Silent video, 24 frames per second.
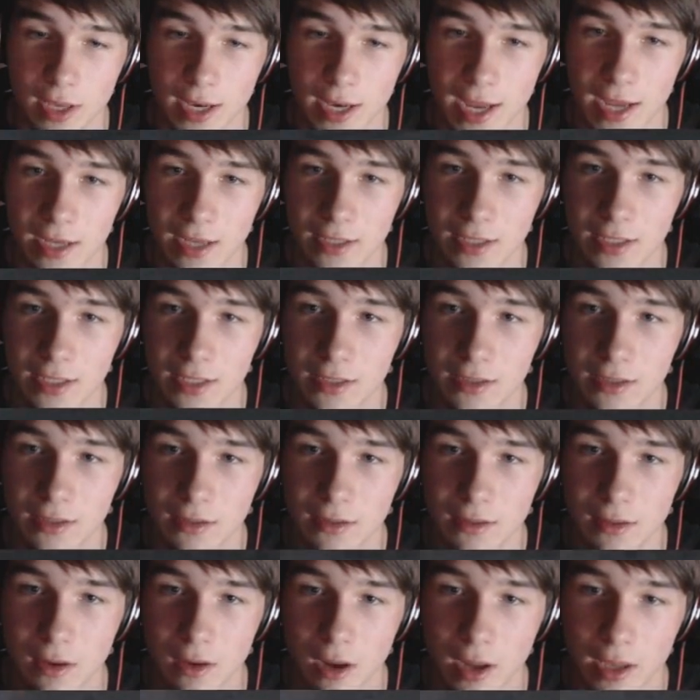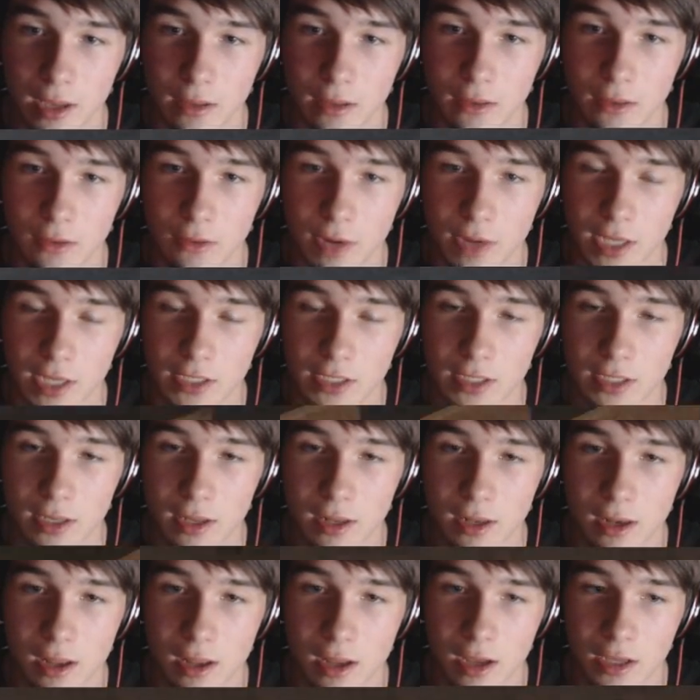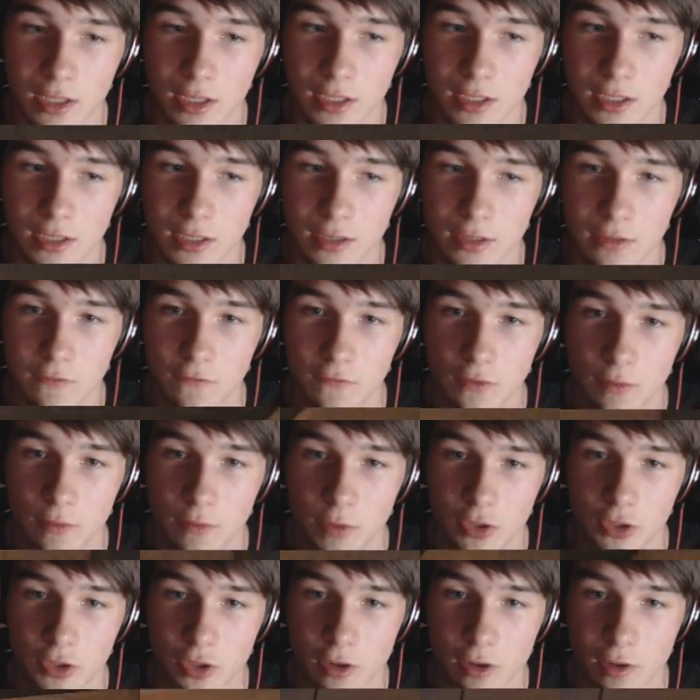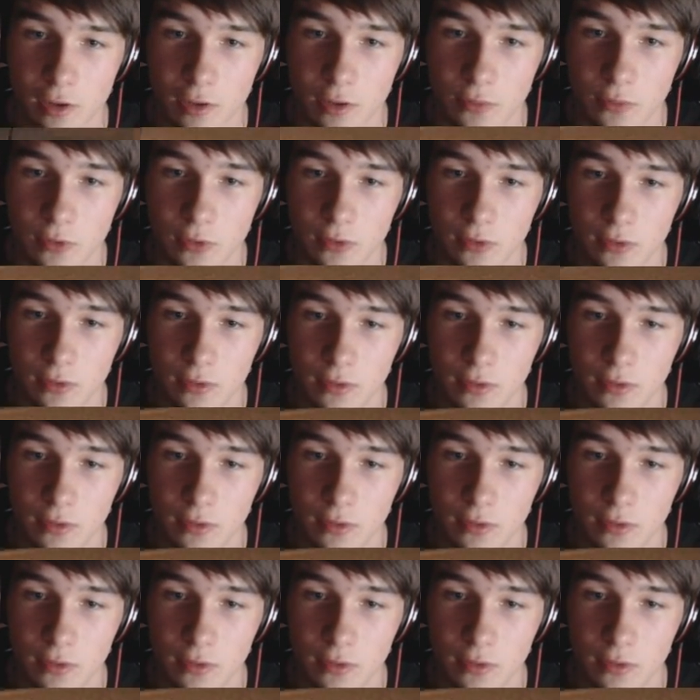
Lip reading: connected like the rest of the glass to form a solid wall.